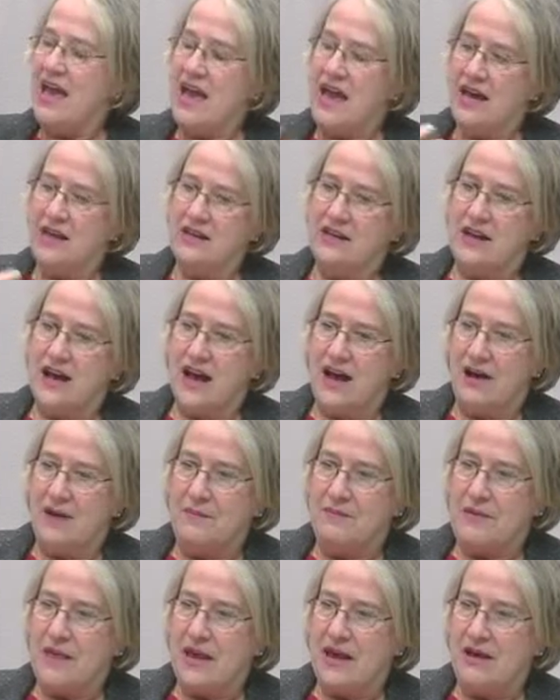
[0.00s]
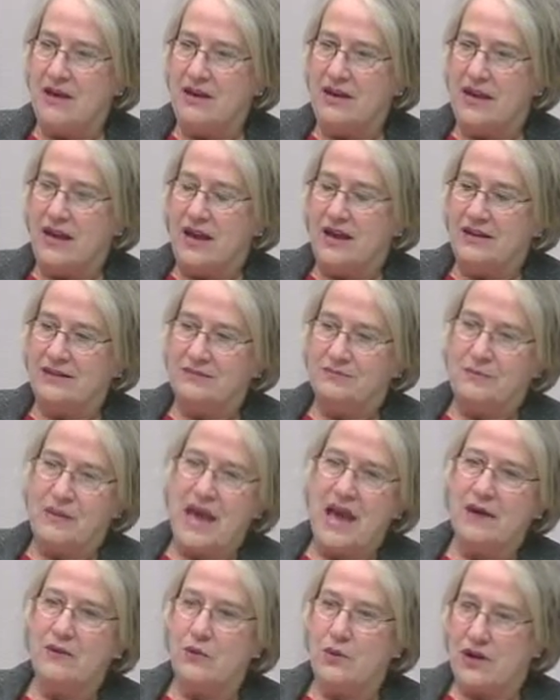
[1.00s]
And
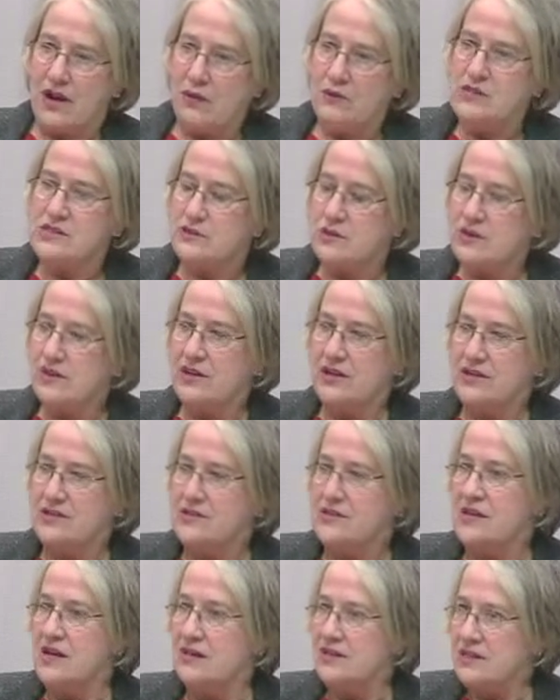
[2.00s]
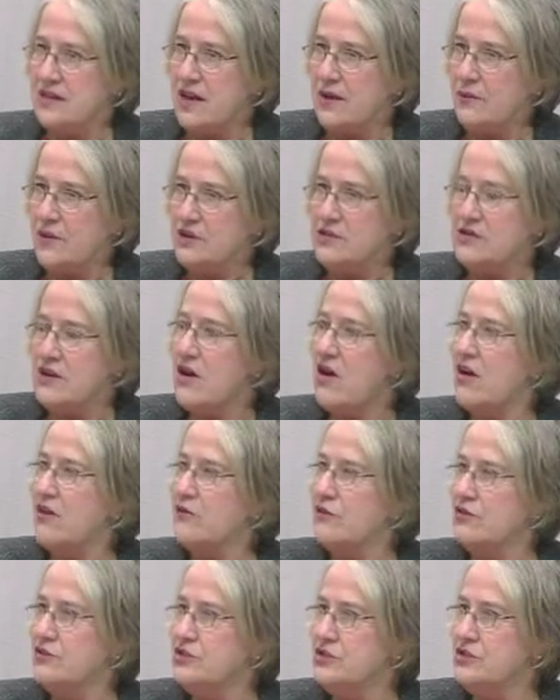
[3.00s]
back when I was doing the consulting, I went to
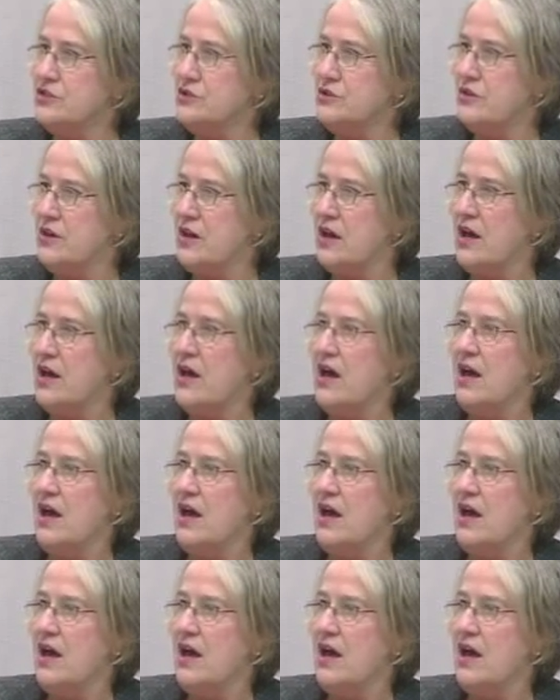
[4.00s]
Harvard to the